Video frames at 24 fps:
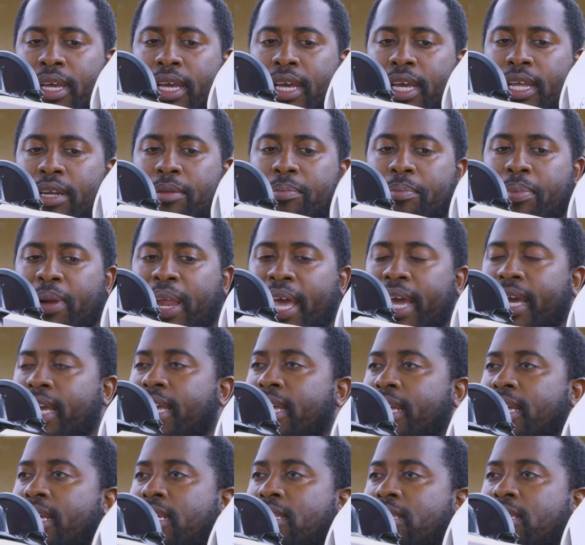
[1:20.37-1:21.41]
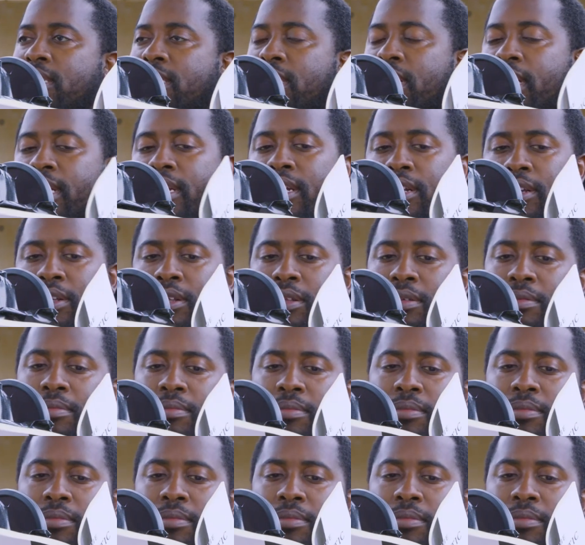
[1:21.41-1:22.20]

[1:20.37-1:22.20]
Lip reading: And black is eternal.